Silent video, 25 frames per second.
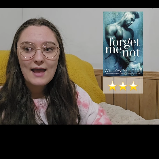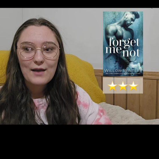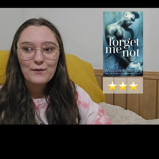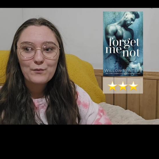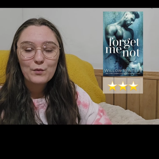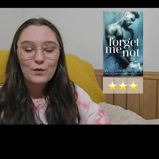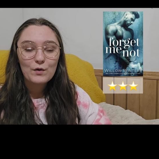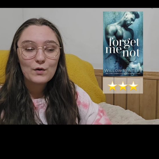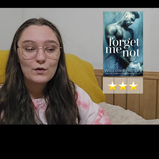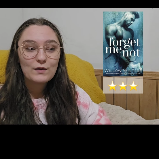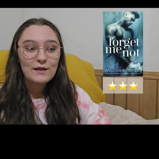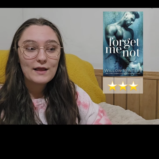
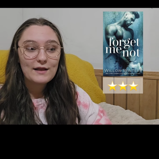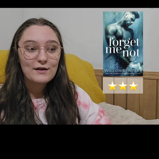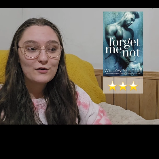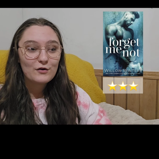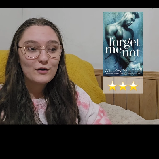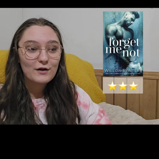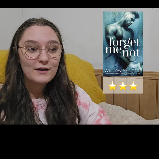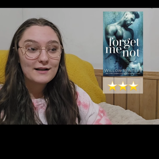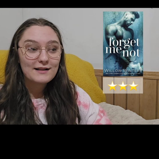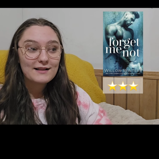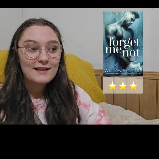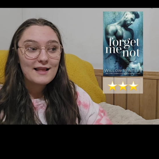Well, later
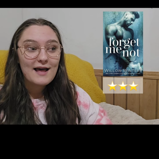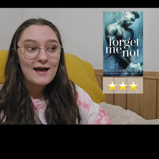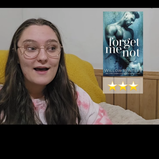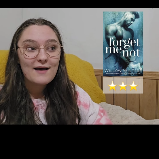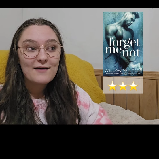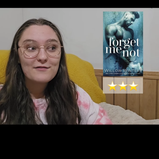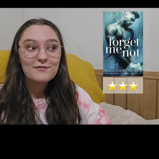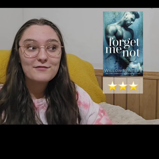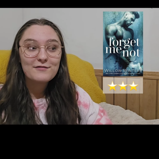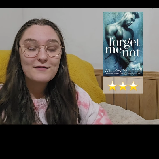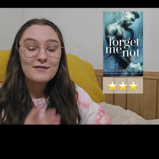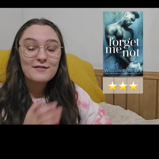on in
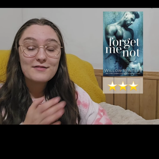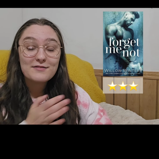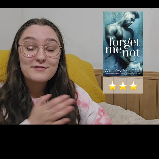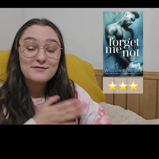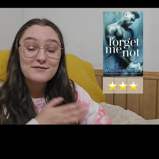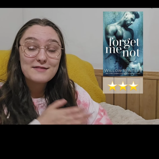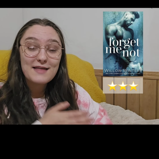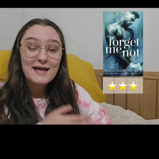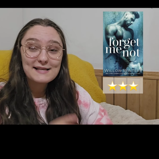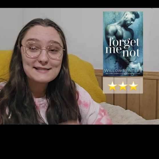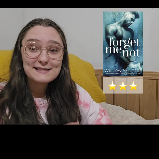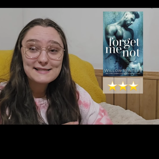life,
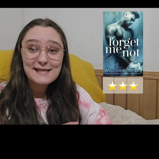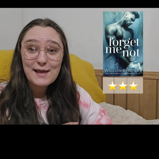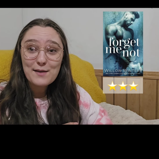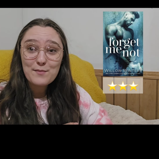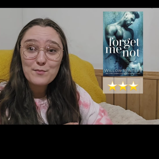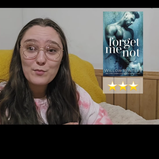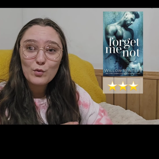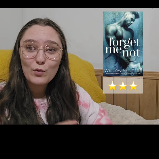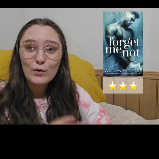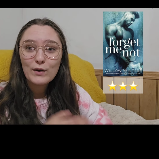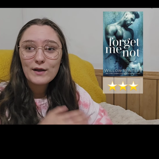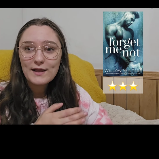that same
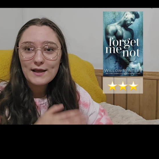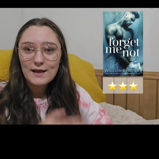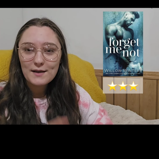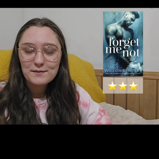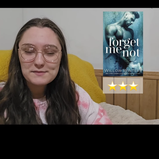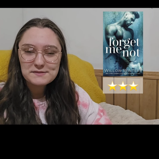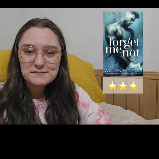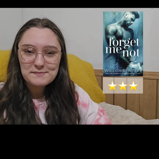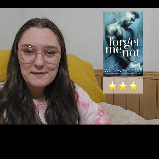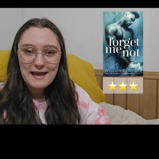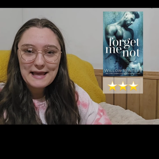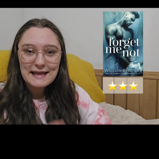boy
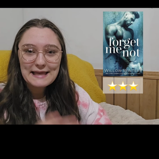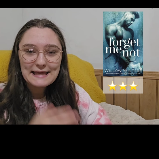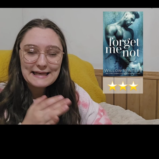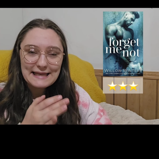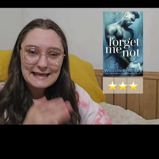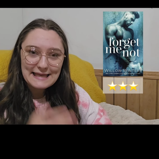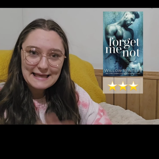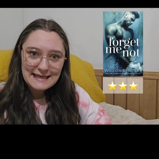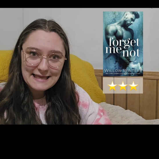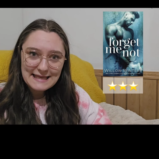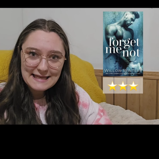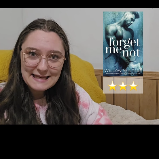comes back and
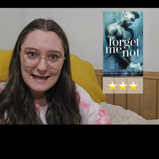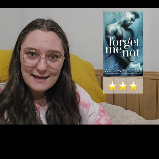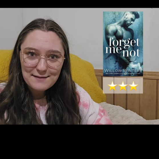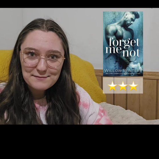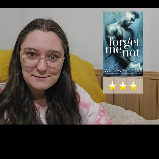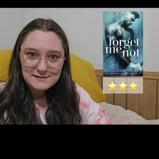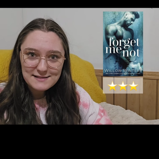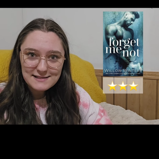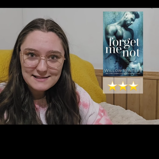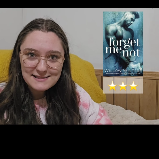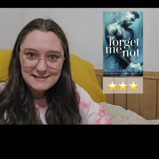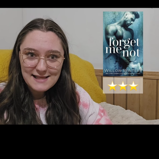he
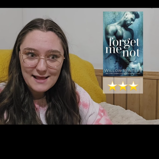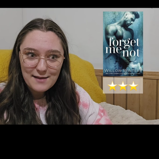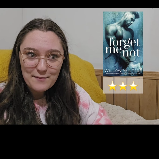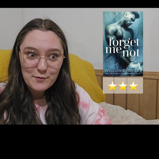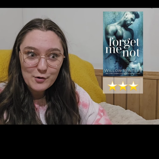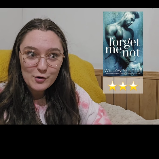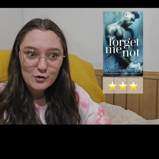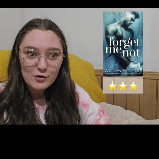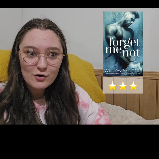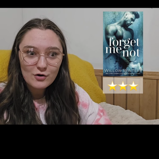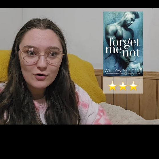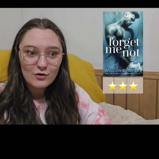kidnaps the same
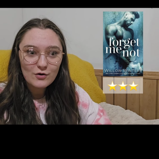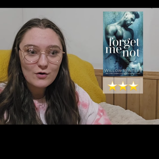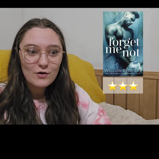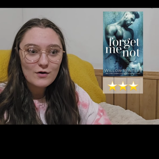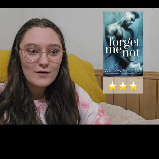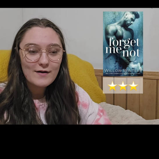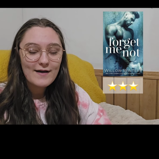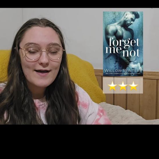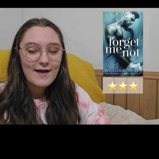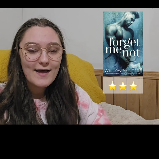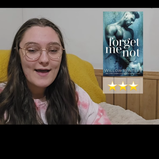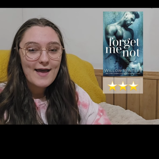girl
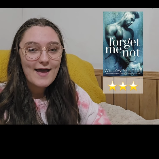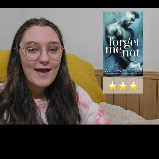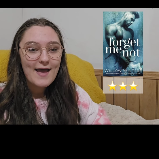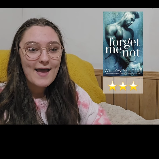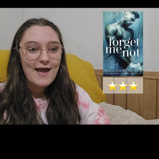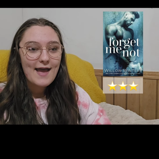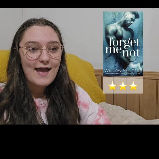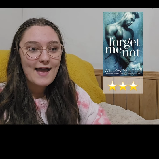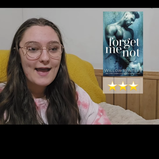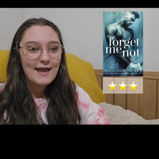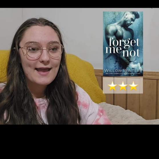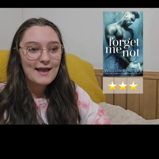
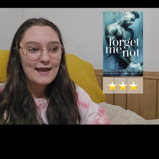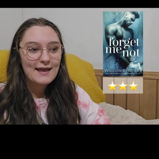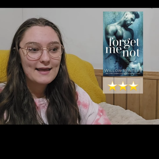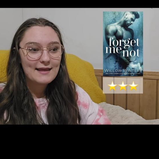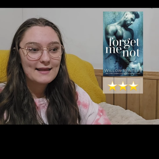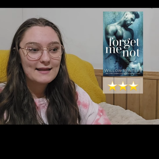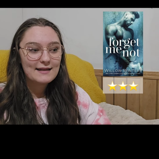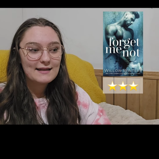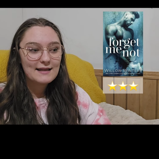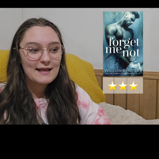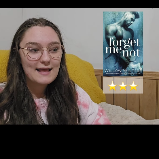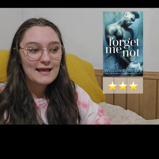
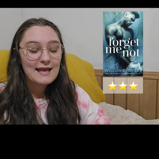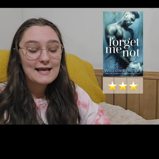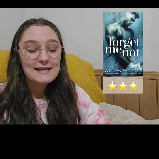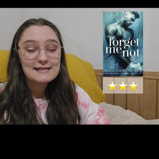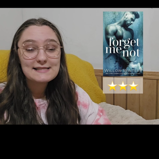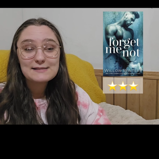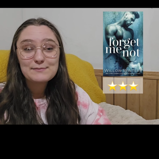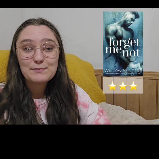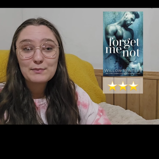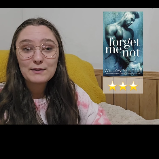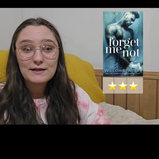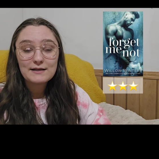and he
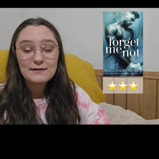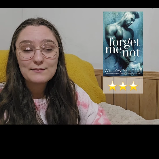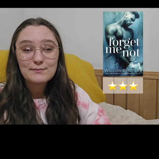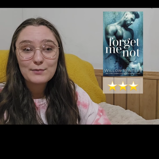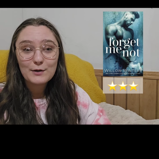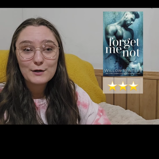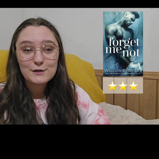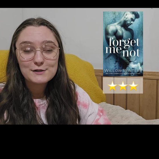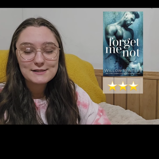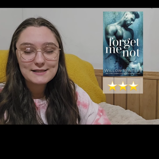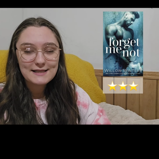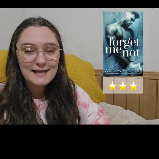has split
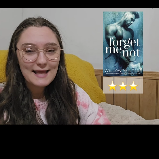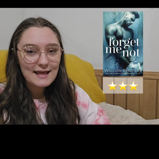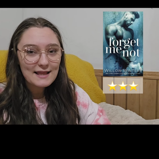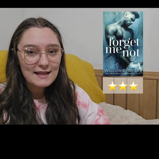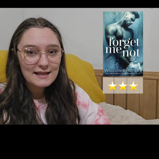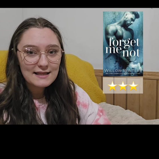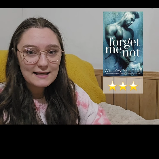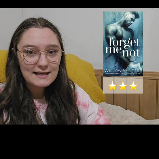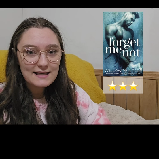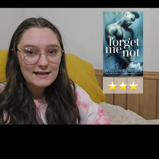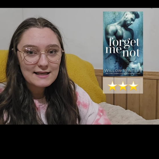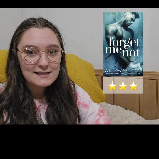
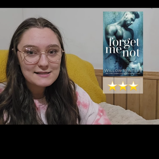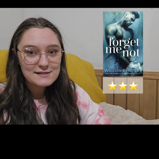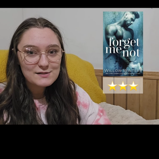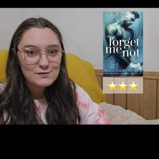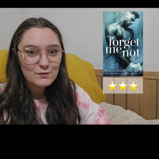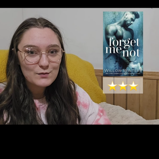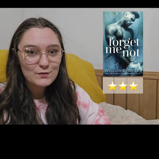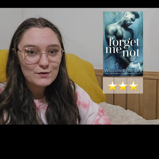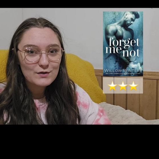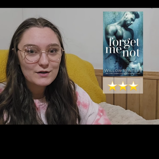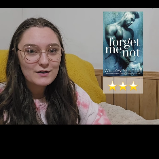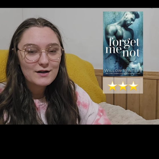personality
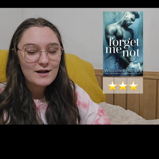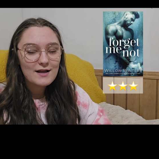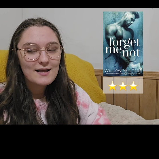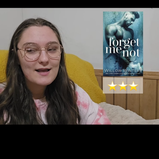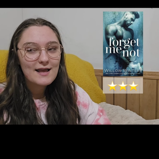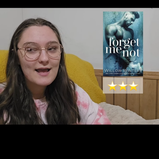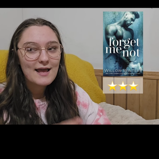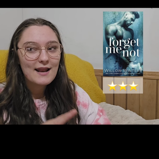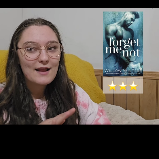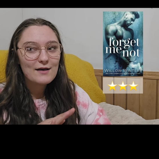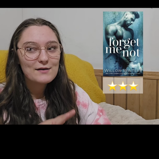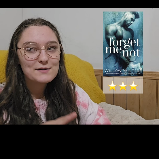disorder.
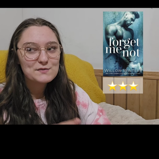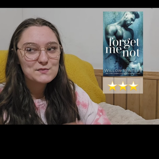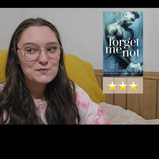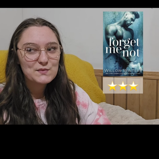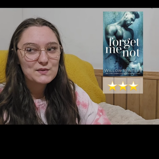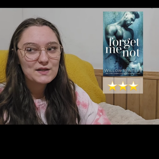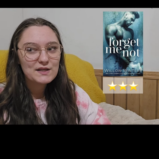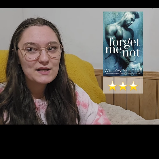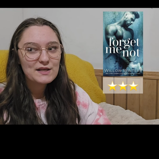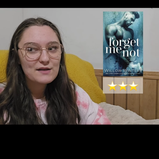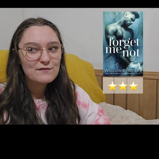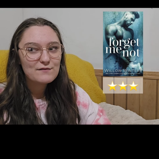And I was
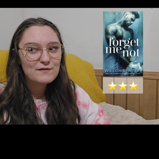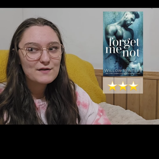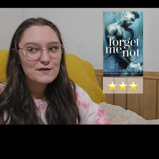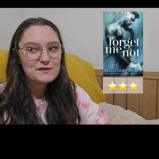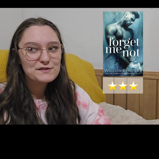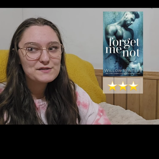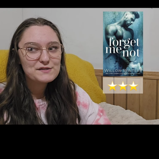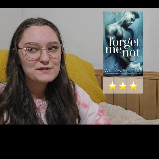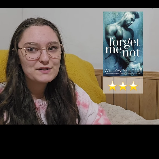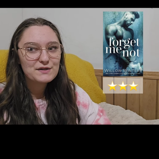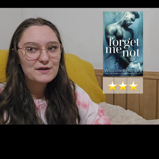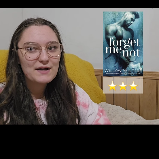really
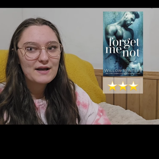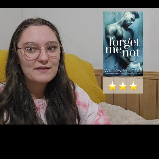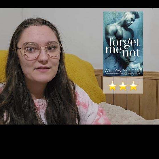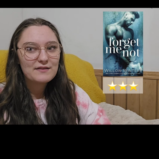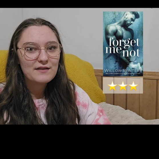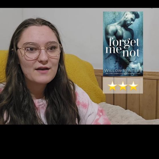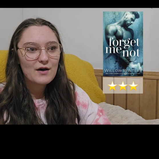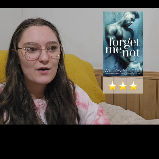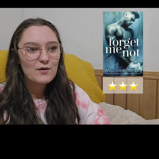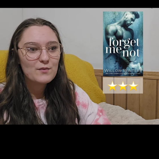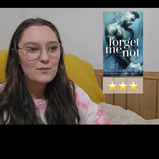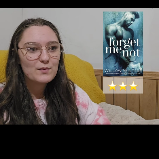confused throughout the
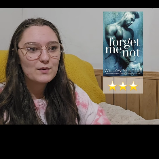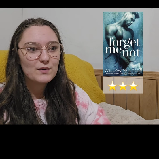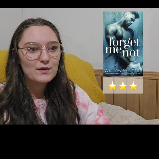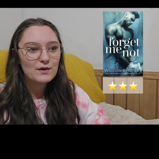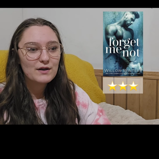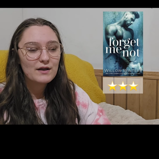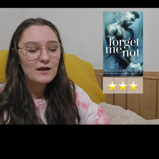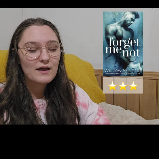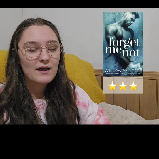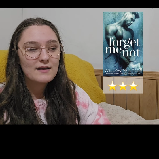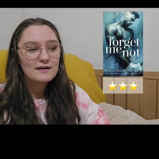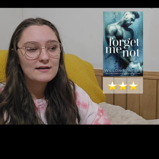whole
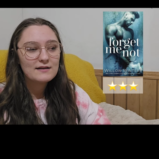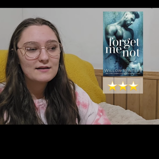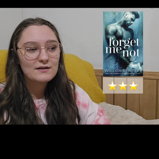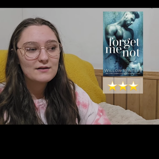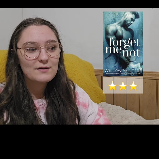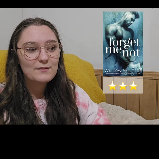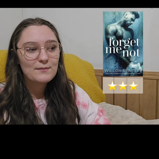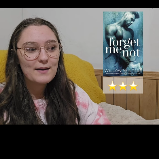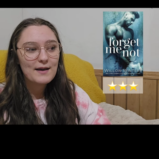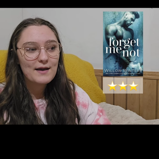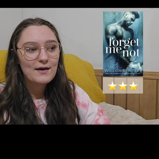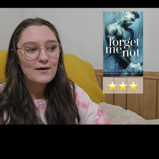book until
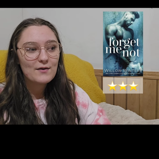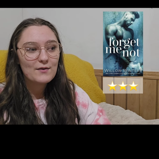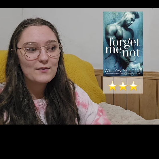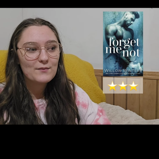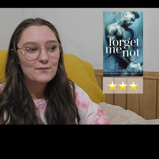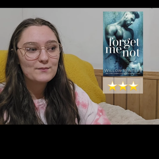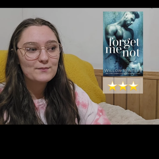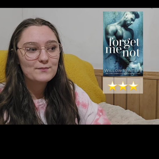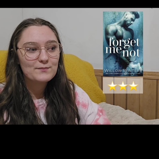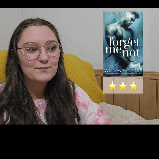about